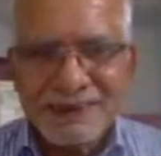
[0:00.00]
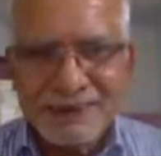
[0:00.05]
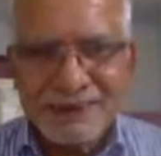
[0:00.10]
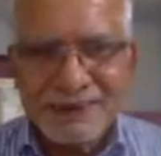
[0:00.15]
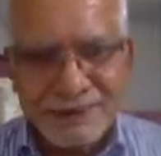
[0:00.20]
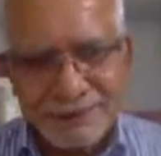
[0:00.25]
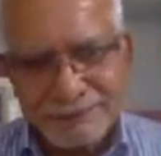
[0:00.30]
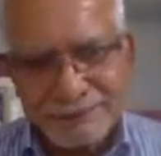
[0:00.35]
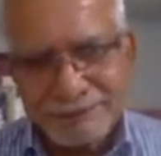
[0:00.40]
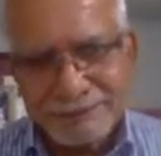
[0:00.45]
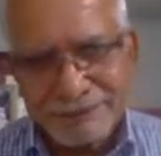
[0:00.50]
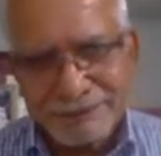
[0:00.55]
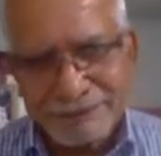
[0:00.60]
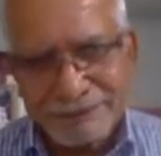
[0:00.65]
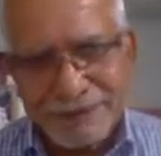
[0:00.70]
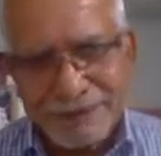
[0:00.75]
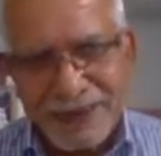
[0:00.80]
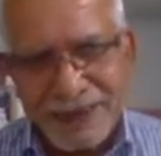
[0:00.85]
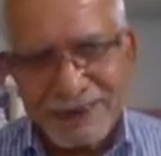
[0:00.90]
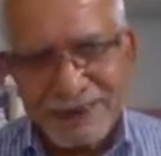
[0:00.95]
um,
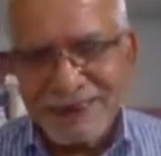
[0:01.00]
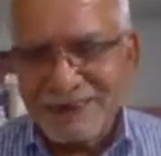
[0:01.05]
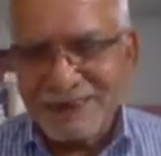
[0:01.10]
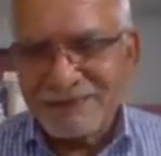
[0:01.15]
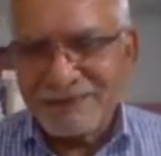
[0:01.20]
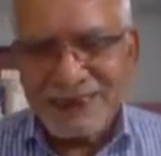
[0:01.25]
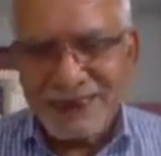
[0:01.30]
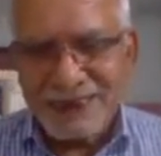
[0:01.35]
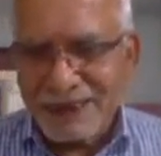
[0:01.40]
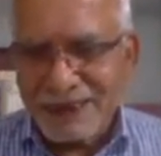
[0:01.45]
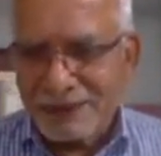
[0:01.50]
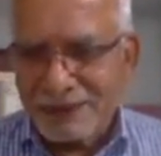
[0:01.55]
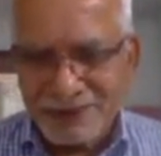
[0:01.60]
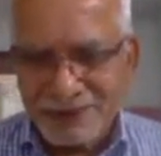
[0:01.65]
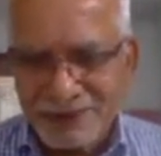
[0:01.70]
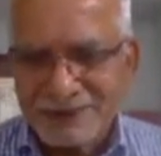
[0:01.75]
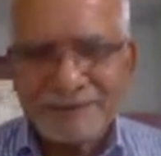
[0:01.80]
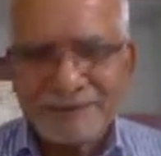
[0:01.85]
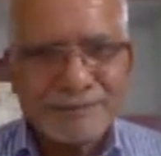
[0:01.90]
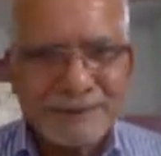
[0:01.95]
Vidya
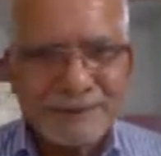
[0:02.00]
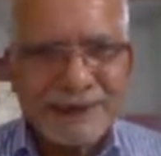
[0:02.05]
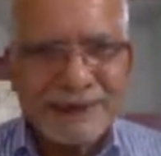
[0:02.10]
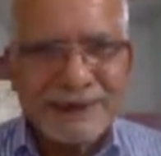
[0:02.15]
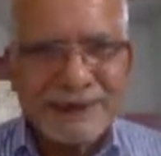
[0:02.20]
Bhavan,